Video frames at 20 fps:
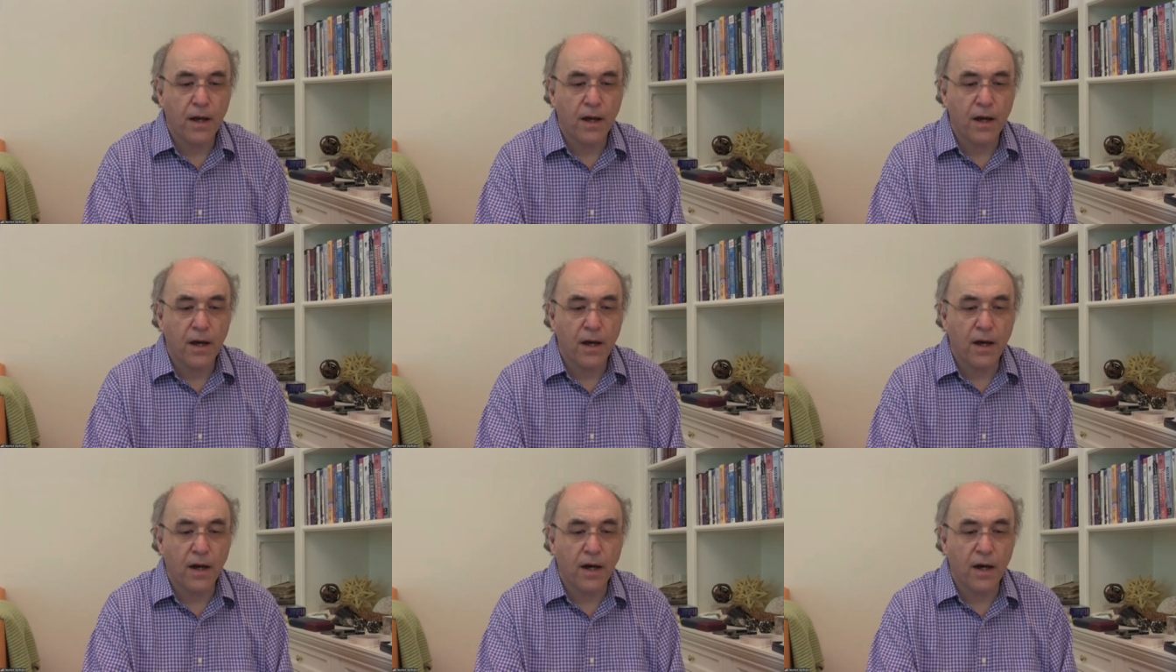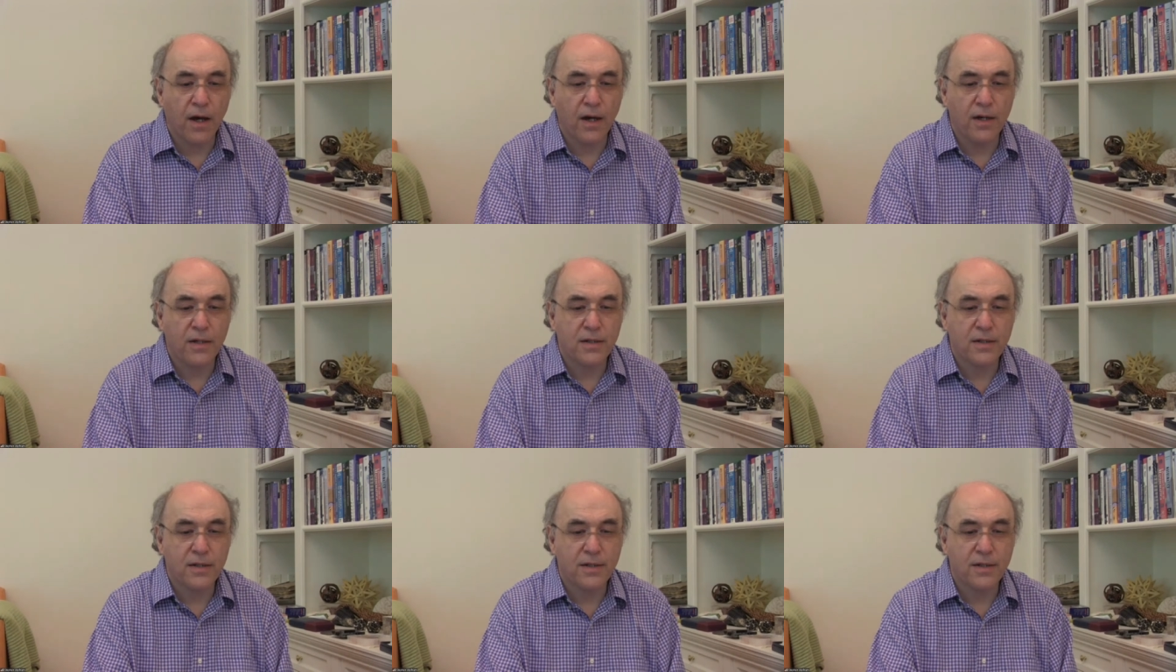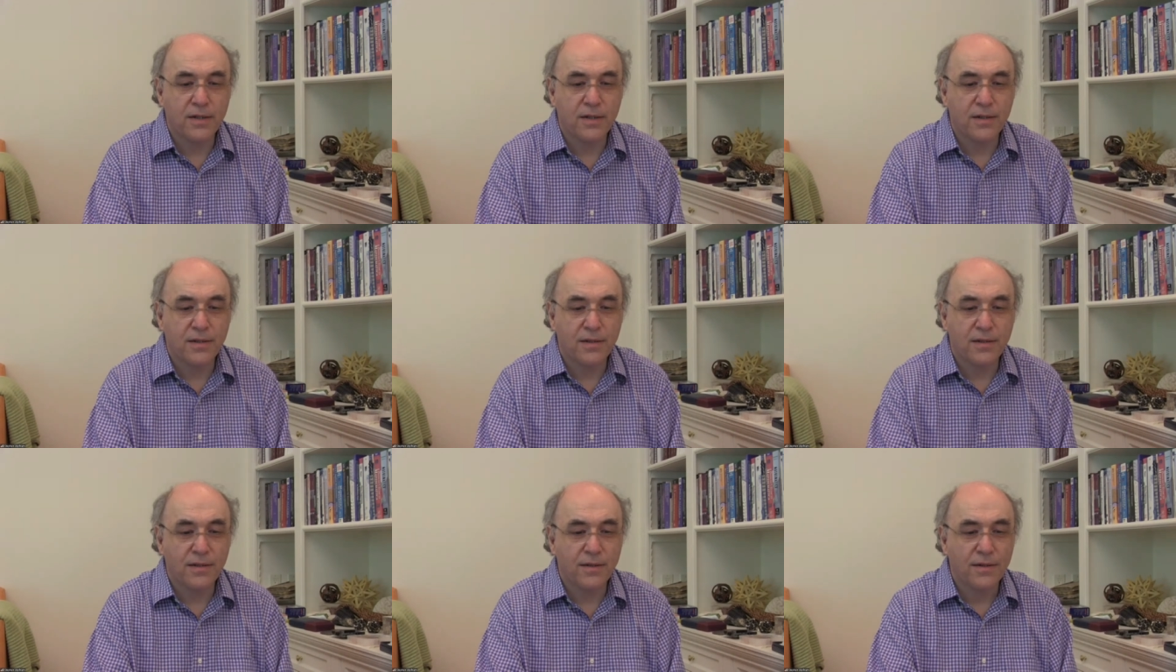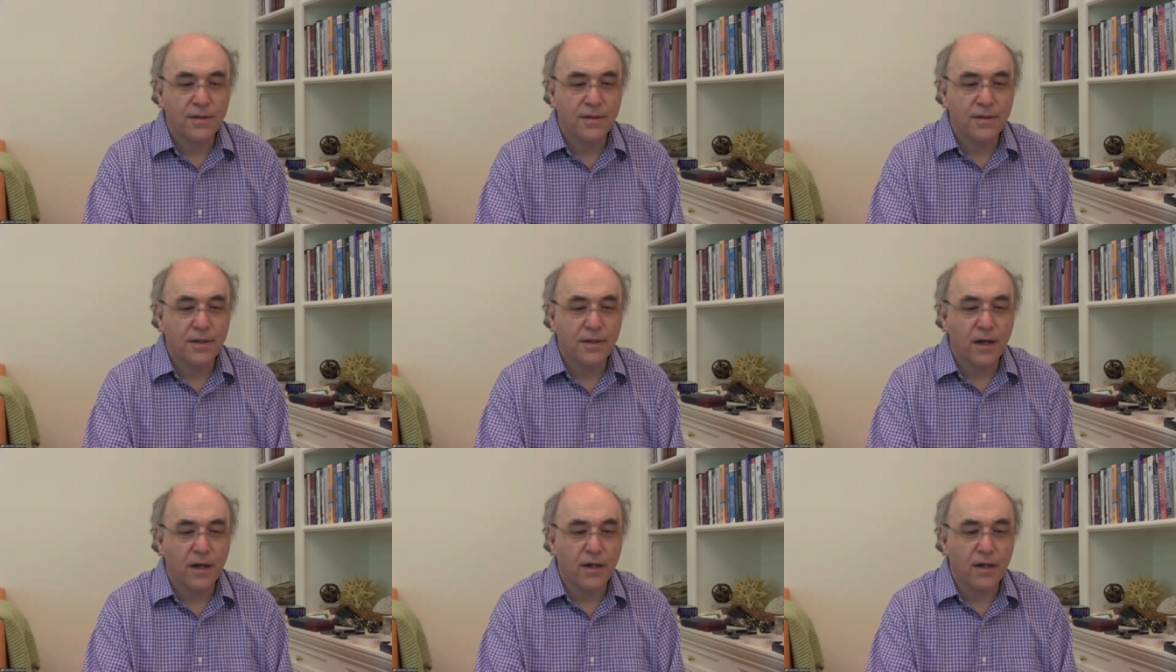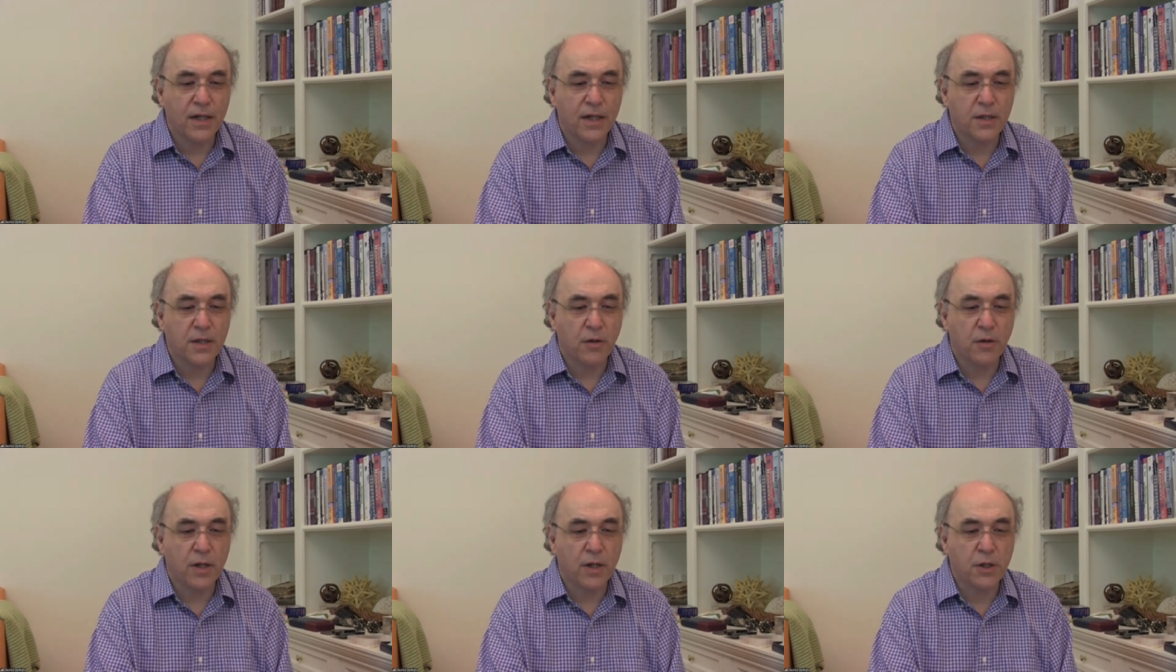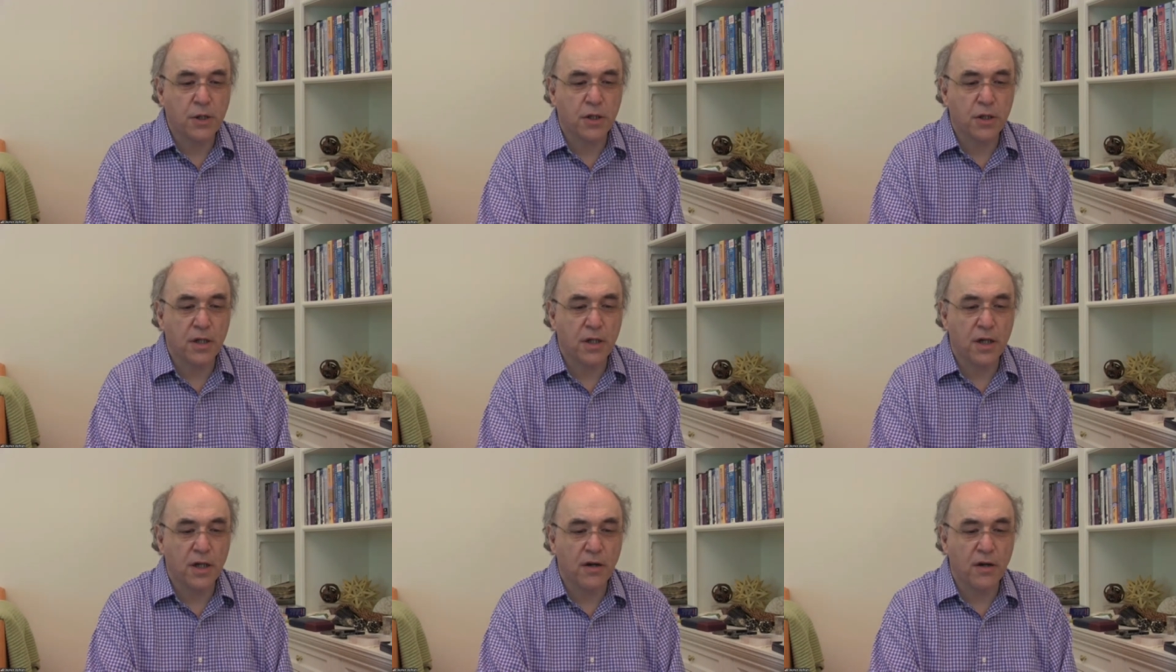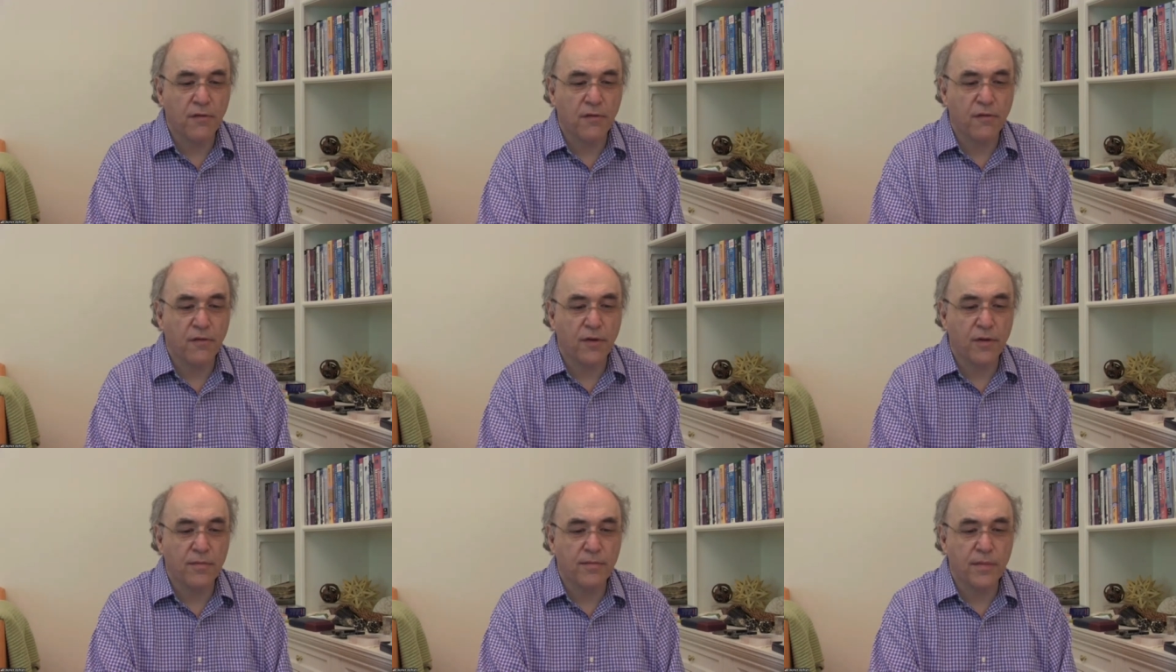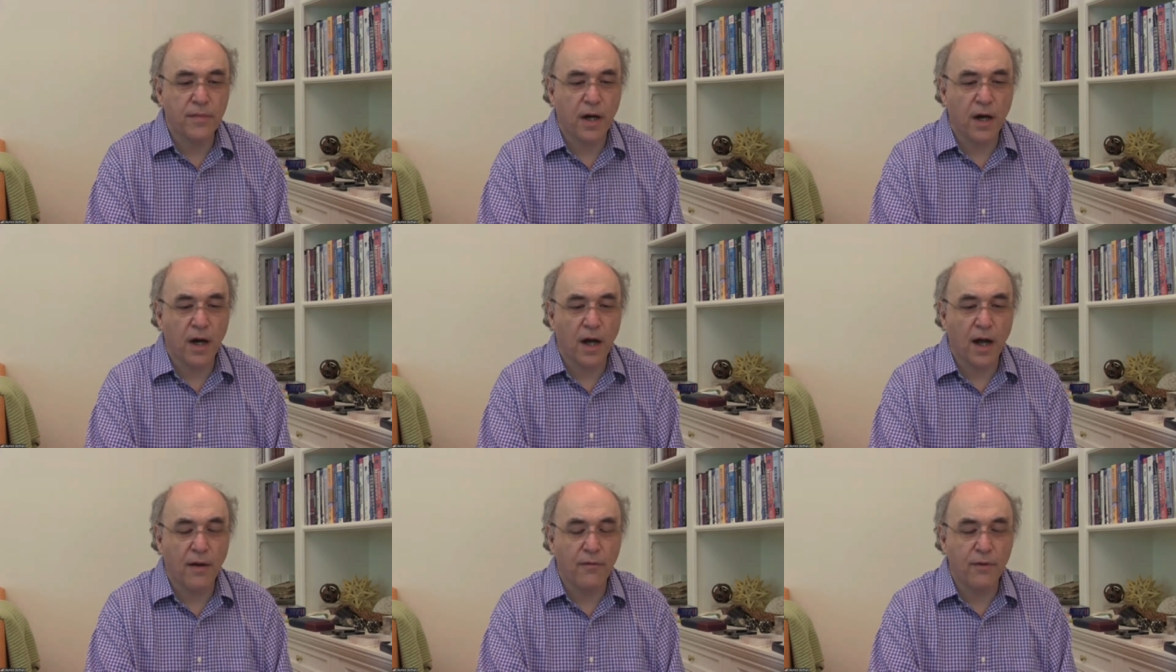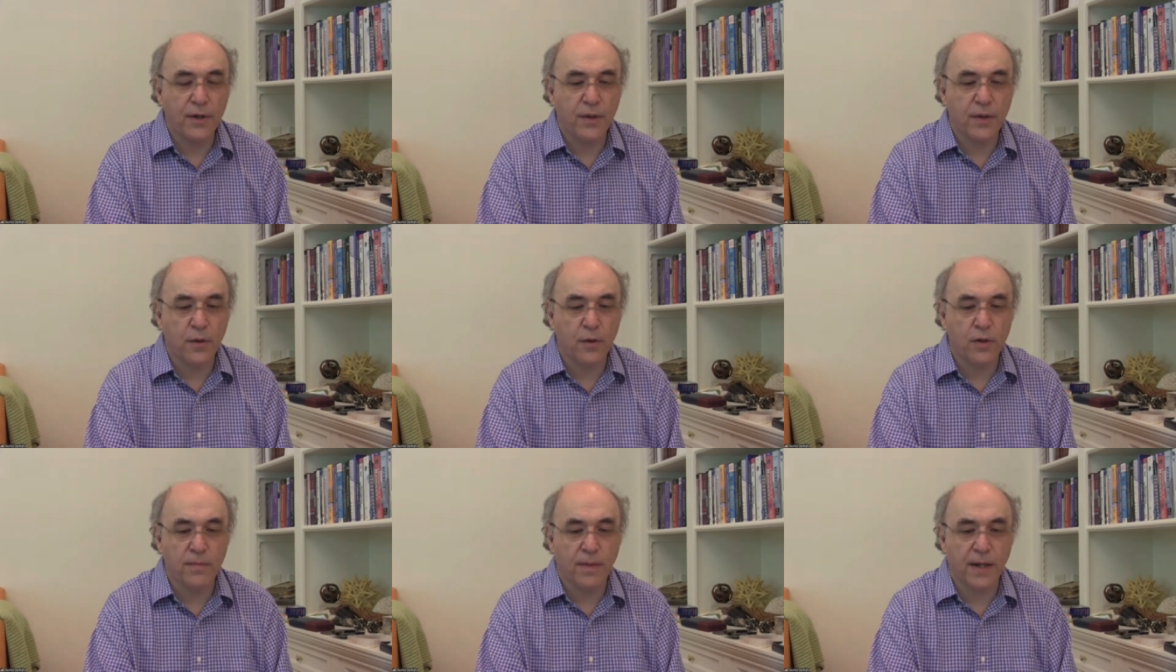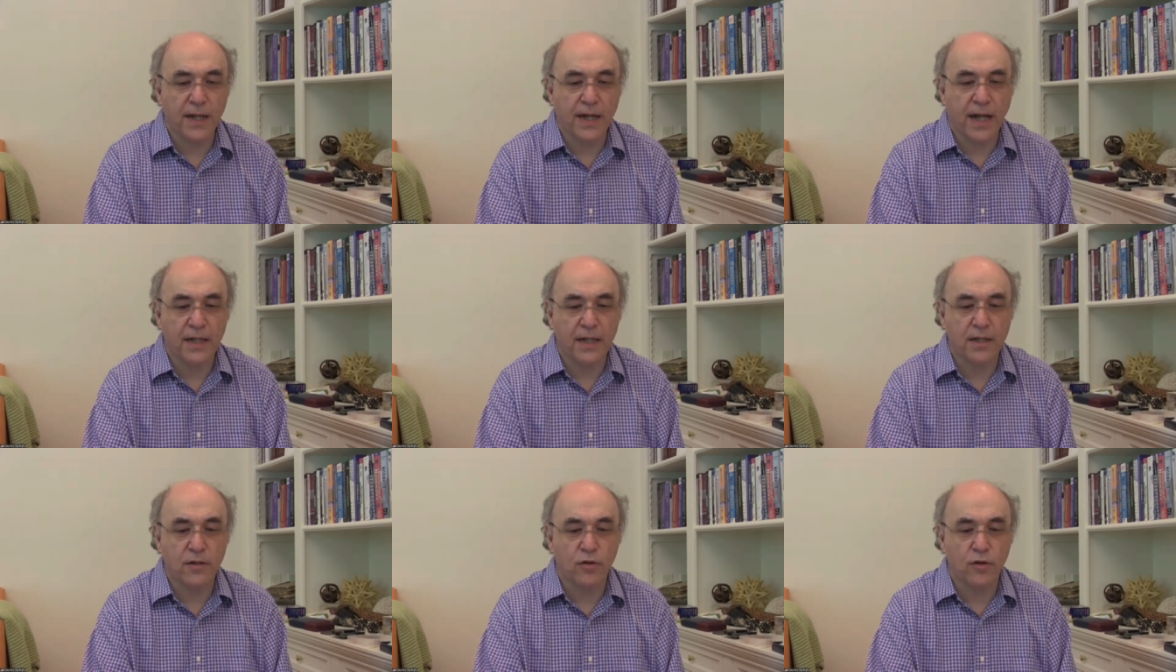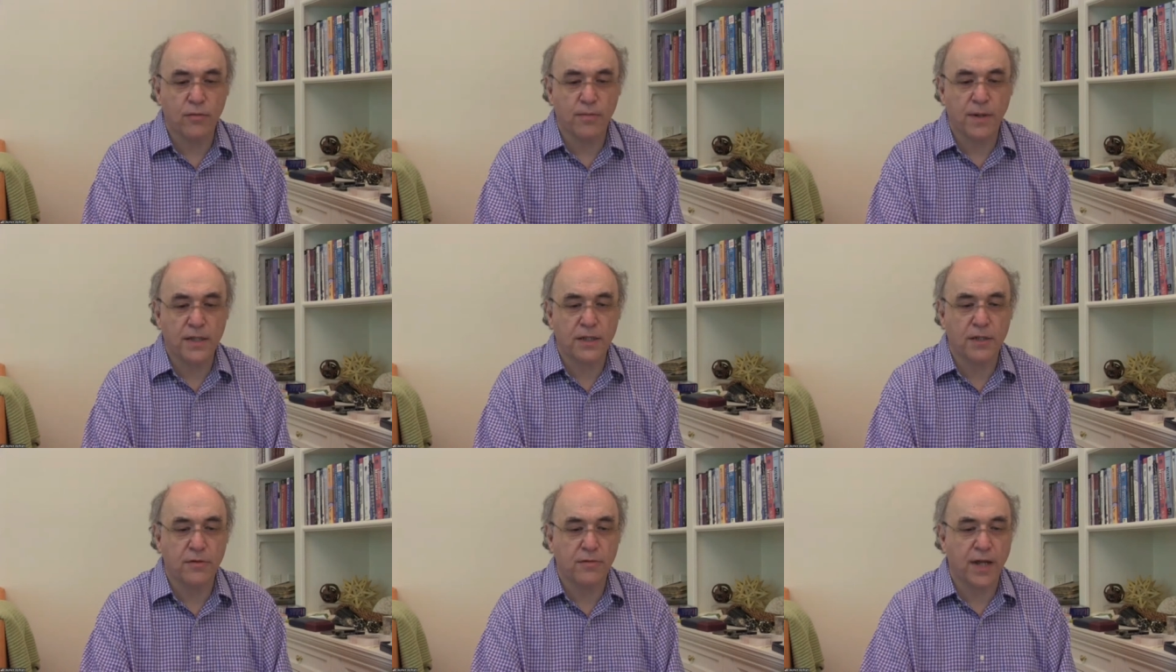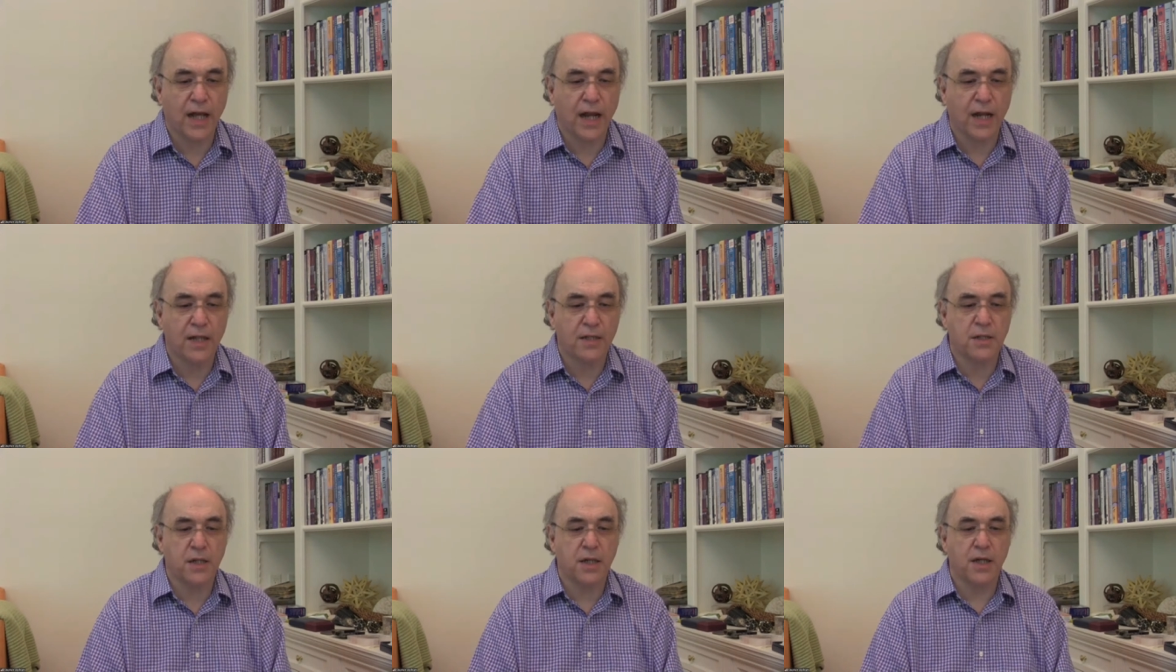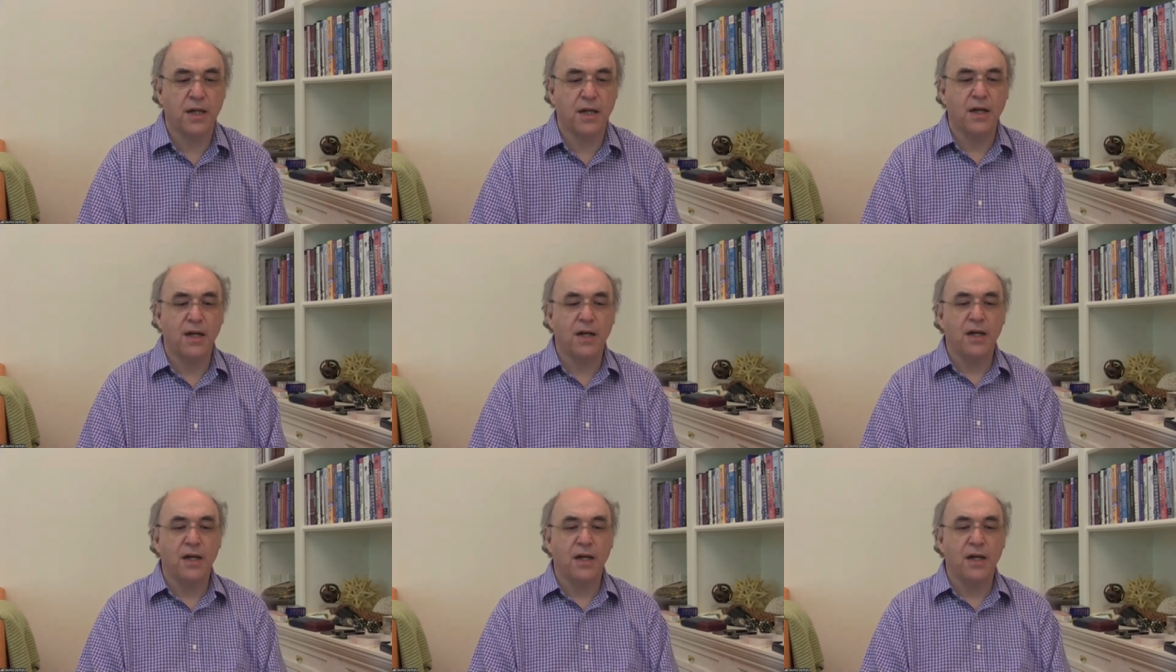Okay, there's a question here from, have we thought about adding augmented reality